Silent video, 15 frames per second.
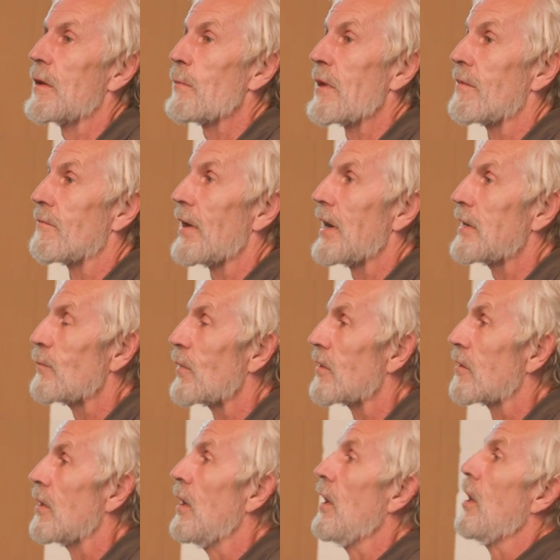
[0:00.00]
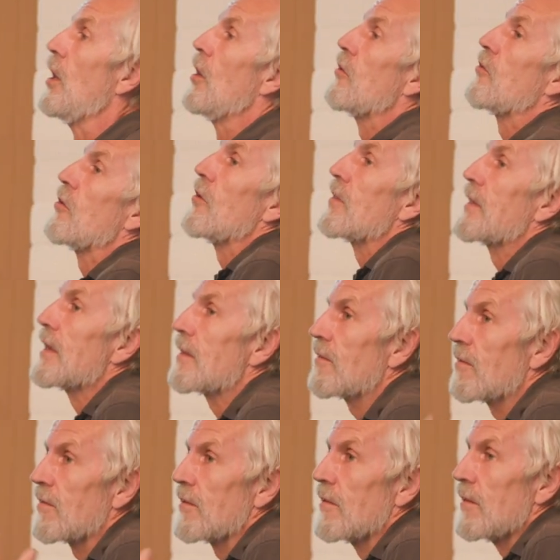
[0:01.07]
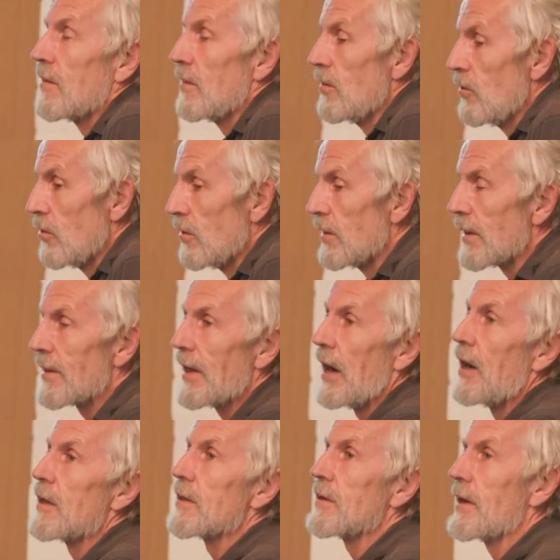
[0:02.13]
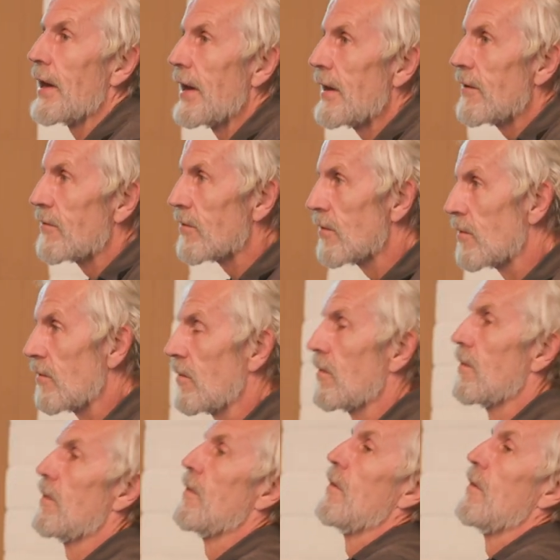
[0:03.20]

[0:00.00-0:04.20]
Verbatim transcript: same environment. So that's, that other agent